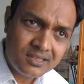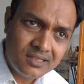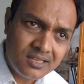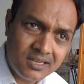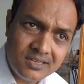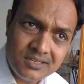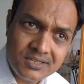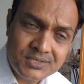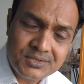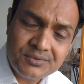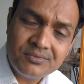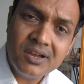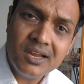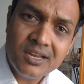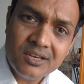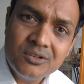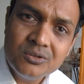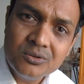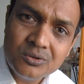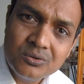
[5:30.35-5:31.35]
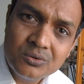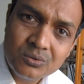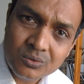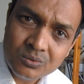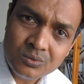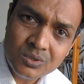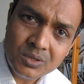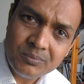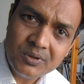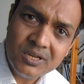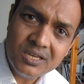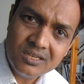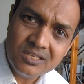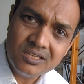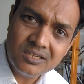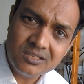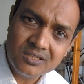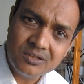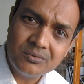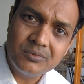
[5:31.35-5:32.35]
then it's fine you do the
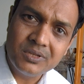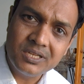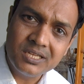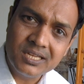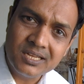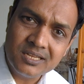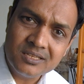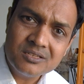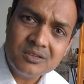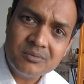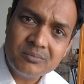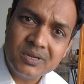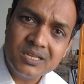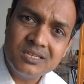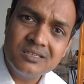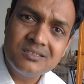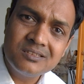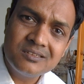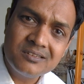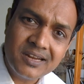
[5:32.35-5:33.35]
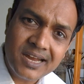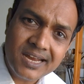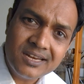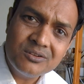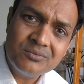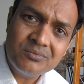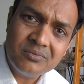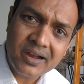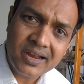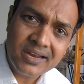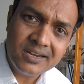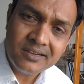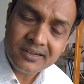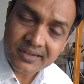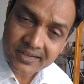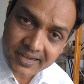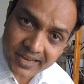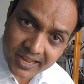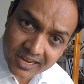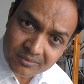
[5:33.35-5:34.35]
painting on the weekend but try to find
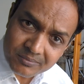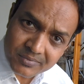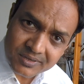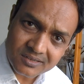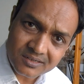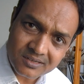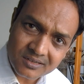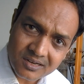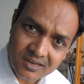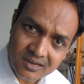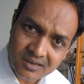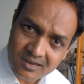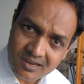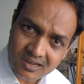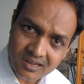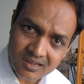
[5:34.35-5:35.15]
10 minutes